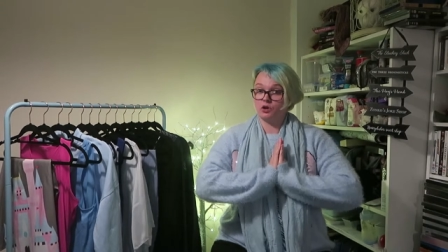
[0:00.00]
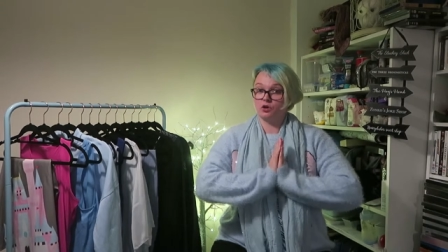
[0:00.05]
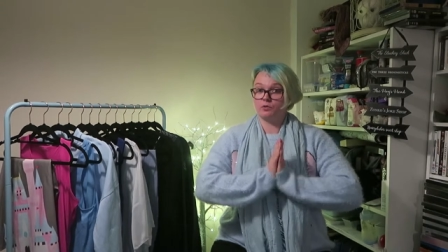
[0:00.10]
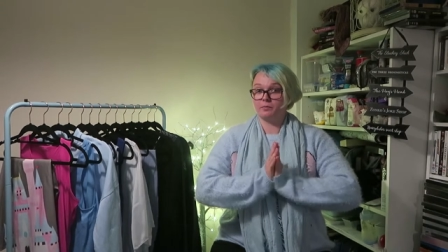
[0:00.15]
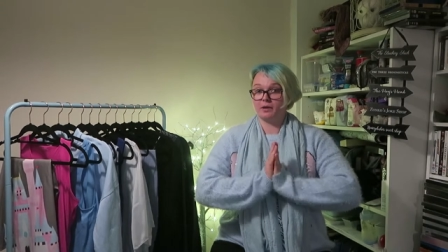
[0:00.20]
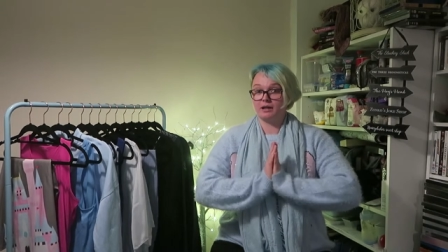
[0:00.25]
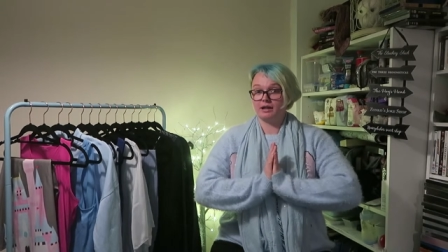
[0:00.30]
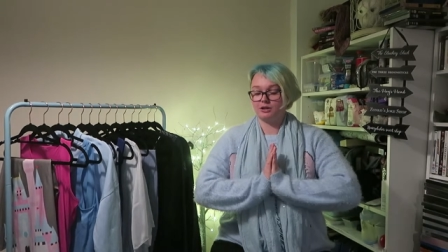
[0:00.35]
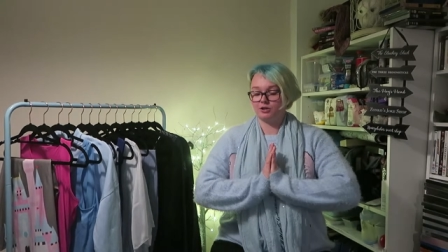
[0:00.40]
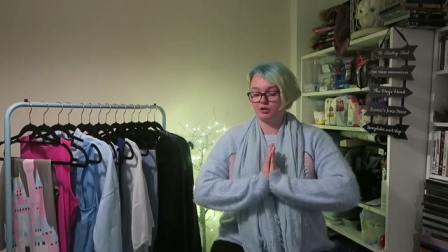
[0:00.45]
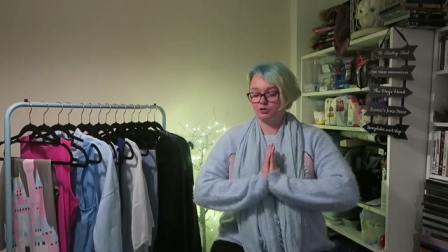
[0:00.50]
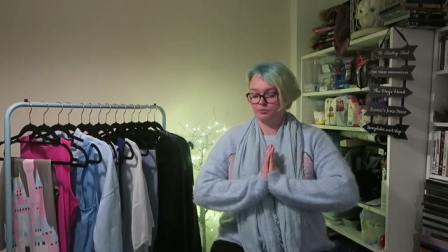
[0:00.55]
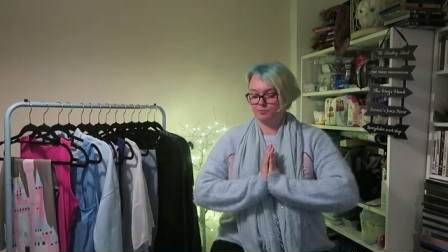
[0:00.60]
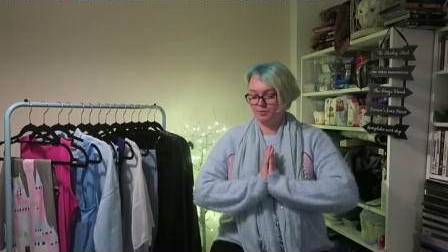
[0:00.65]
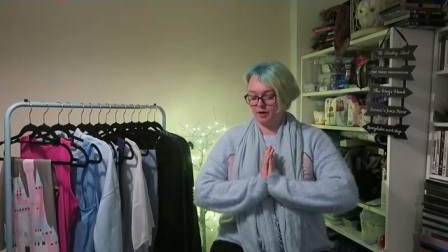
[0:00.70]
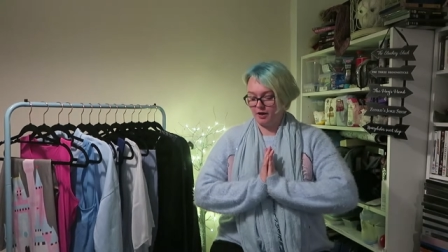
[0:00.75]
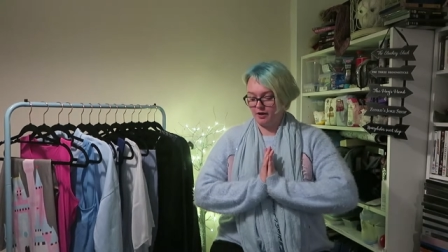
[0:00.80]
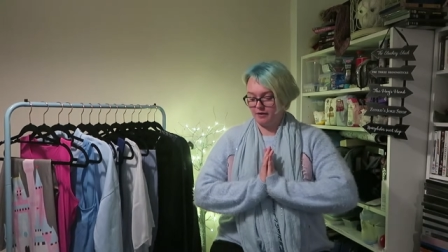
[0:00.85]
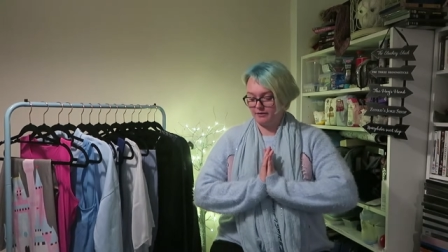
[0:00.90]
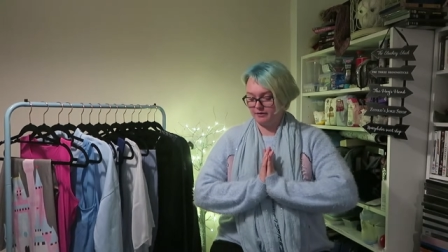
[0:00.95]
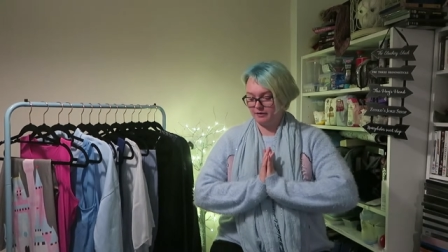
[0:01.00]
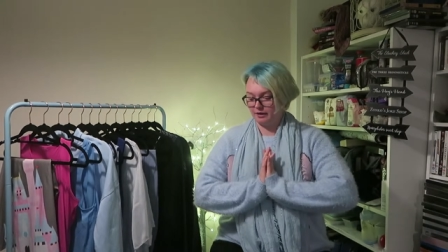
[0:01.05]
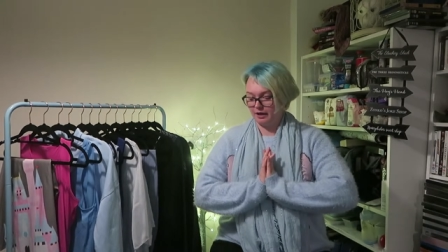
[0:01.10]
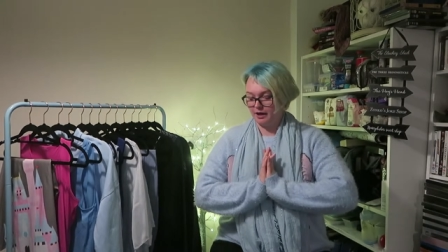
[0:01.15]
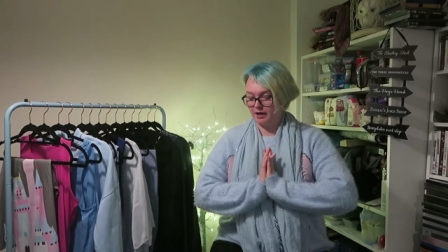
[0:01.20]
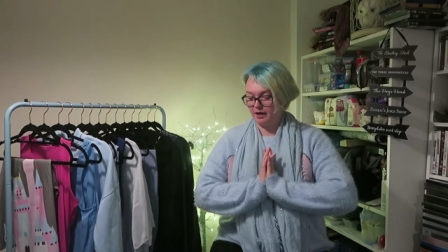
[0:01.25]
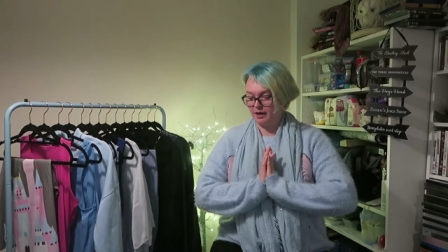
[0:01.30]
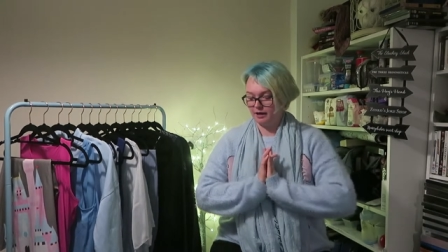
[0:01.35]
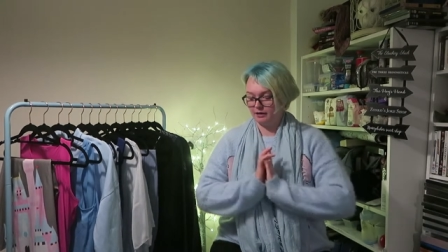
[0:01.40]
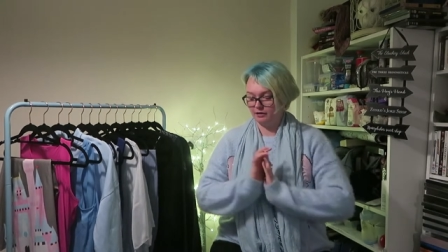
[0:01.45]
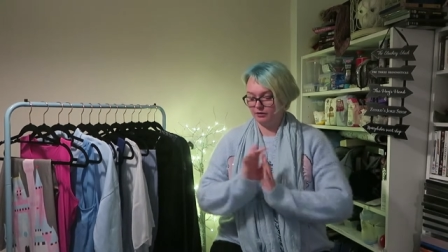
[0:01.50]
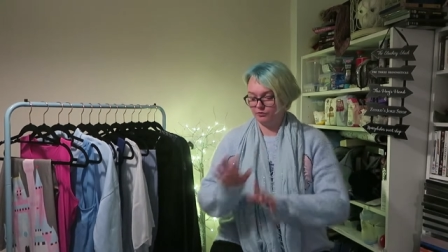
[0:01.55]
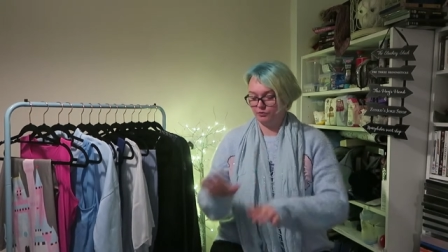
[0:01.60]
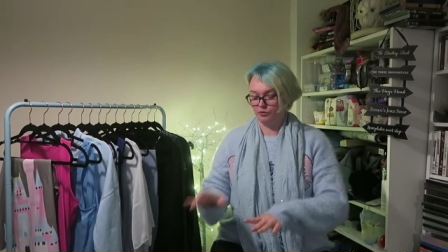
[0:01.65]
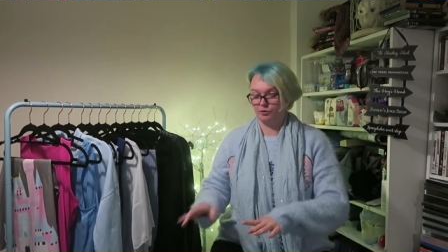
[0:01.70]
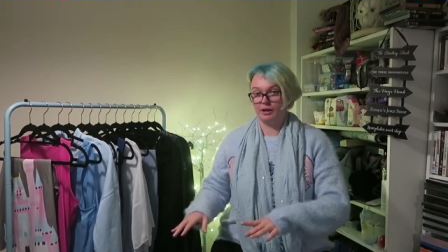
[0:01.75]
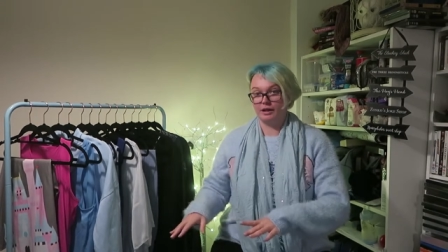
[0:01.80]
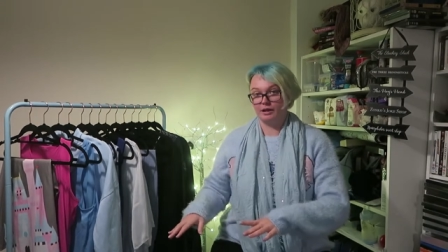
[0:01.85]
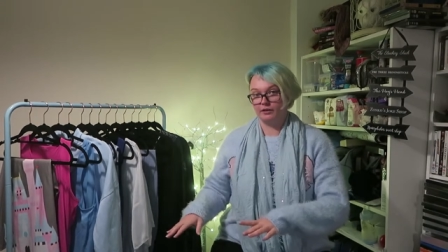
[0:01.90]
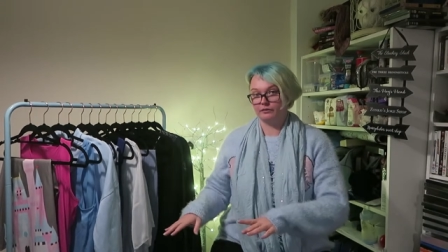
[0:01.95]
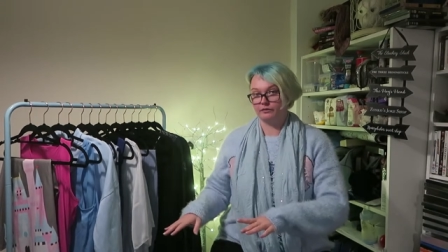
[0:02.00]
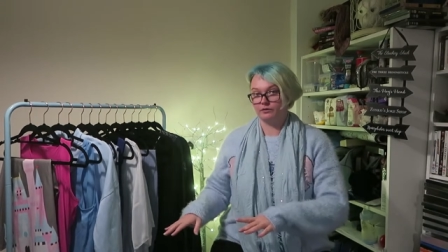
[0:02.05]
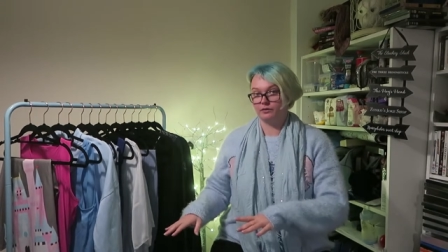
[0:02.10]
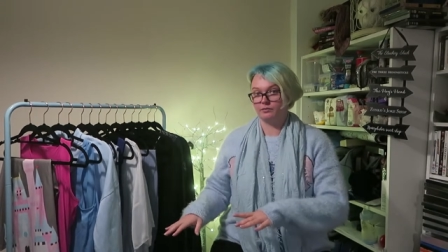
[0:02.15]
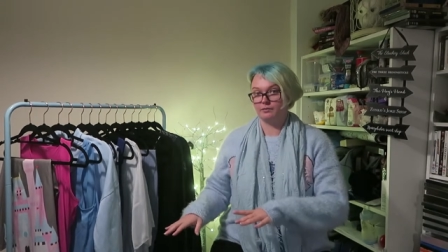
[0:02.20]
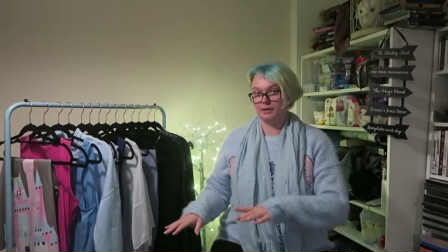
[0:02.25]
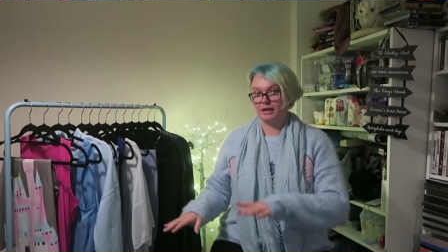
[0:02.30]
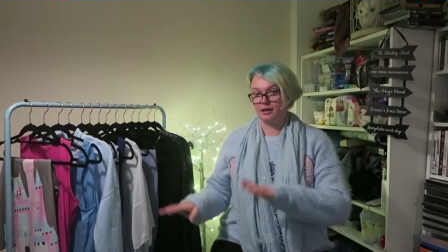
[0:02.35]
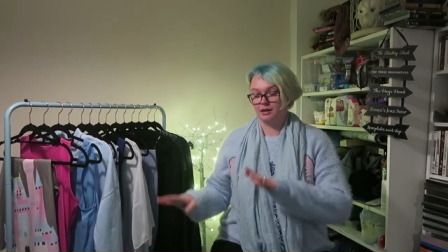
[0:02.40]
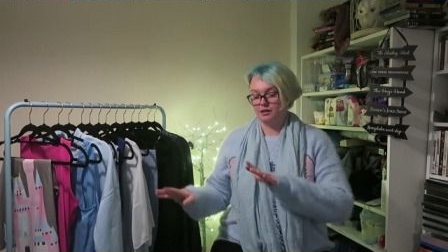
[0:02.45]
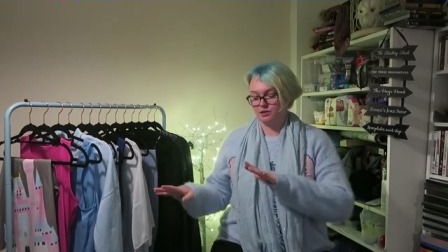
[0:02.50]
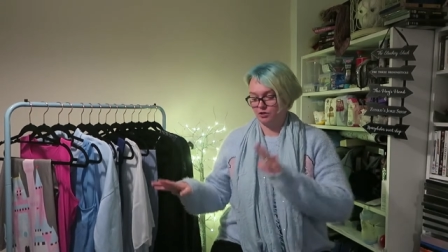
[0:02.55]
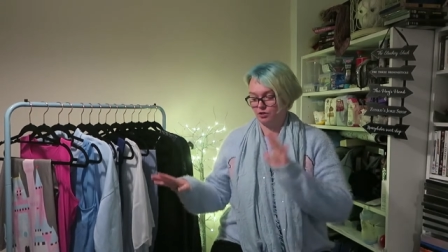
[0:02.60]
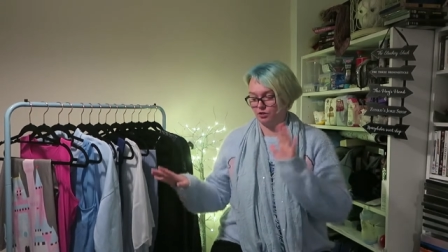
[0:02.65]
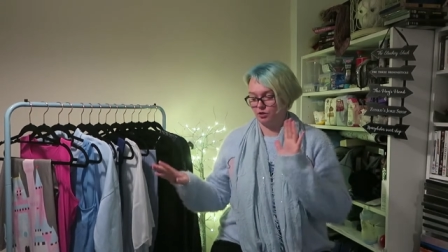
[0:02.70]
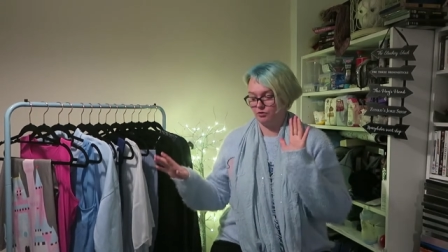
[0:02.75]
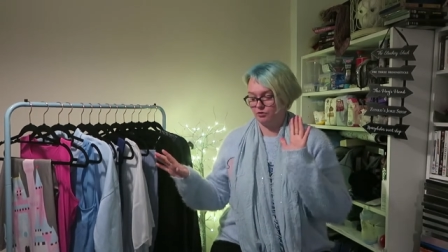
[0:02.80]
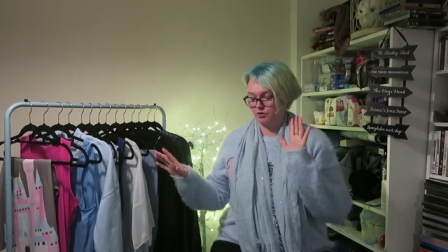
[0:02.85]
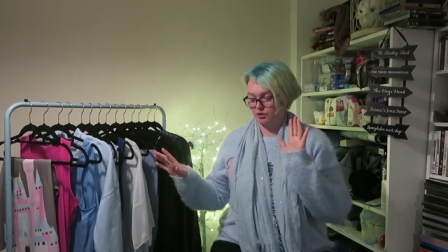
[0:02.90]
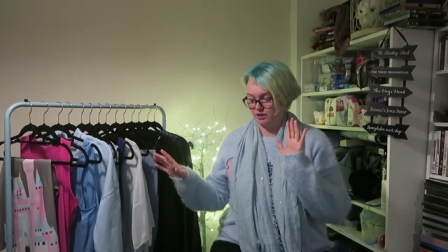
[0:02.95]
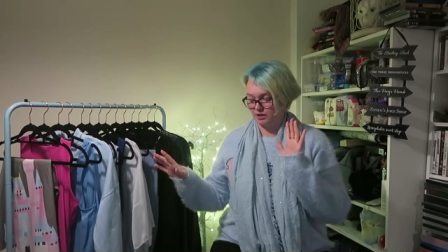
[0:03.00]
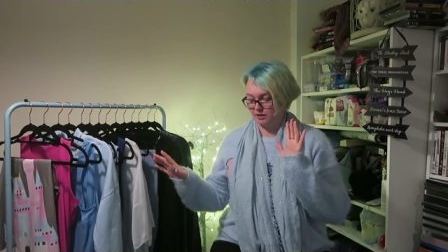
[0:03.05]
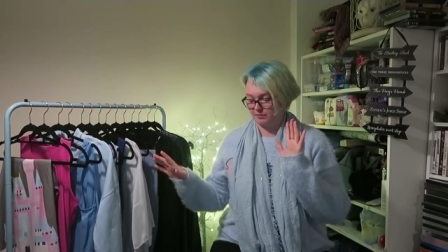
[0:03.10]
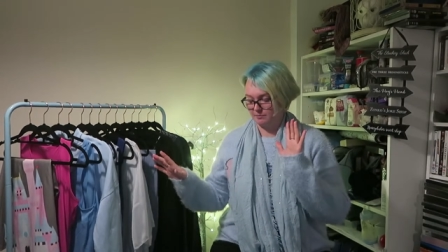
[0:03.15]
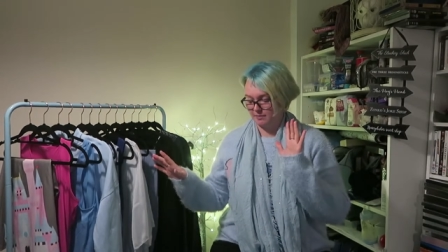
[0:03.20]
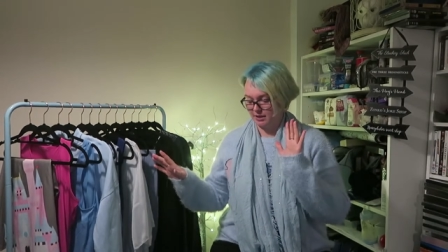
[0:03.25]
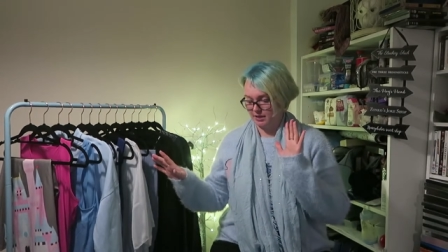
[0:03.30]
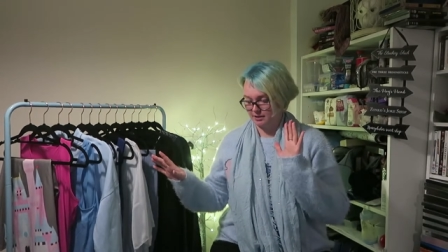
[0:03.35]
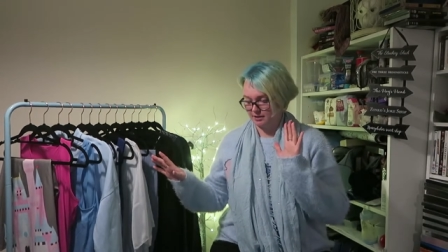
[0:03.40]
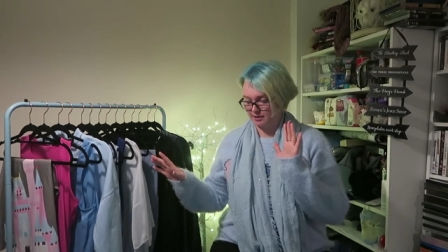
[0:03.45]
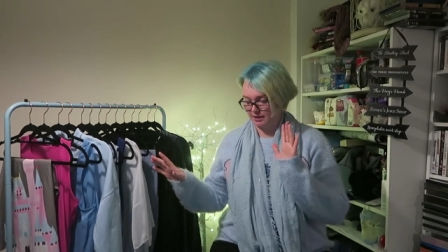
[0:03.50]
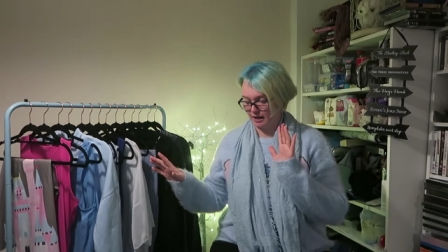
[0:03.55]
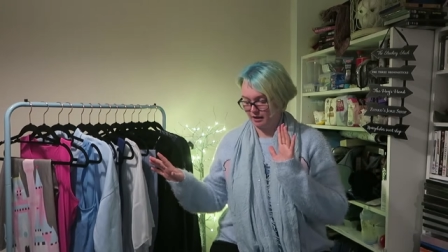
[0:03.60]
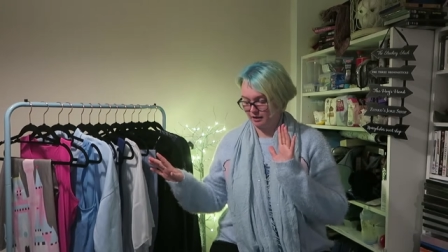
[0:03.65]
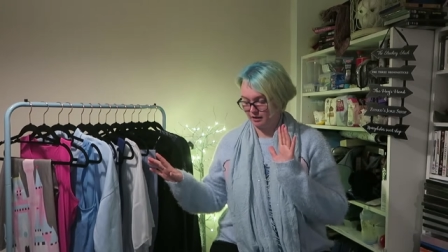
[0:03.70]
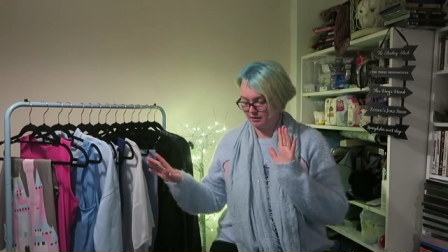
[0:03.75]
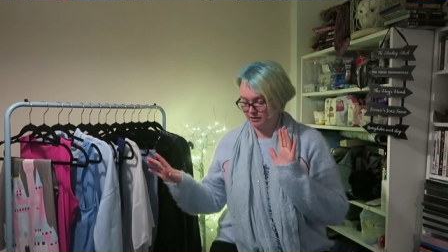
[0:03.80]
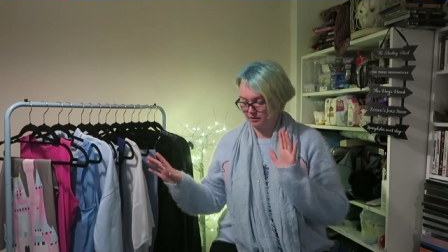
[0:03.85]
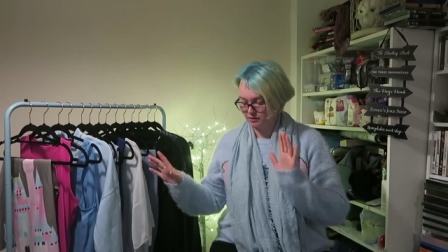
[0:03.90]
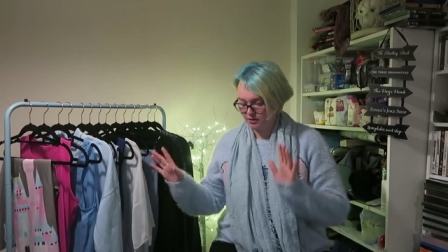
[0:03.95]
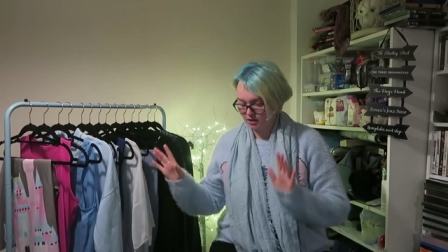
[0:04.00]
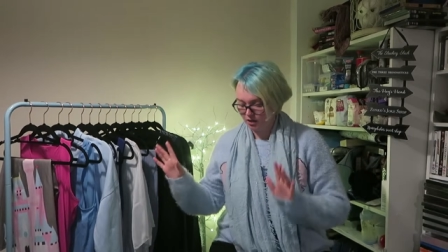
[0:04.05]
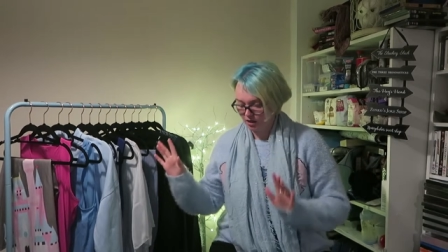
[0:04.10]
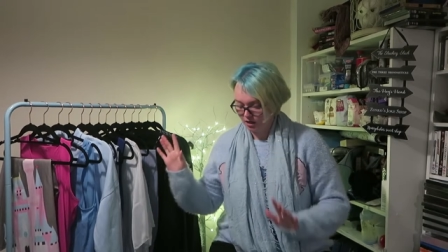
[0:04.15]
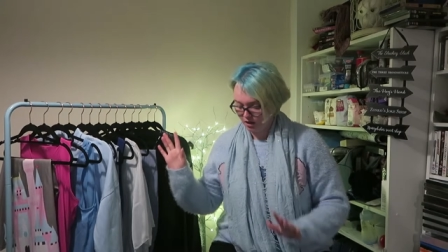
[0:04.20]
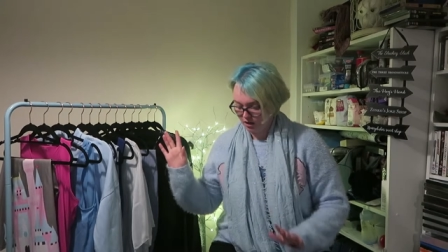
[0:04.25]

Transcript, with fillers: on my actual birthday and they're all here for me, so just give me a second.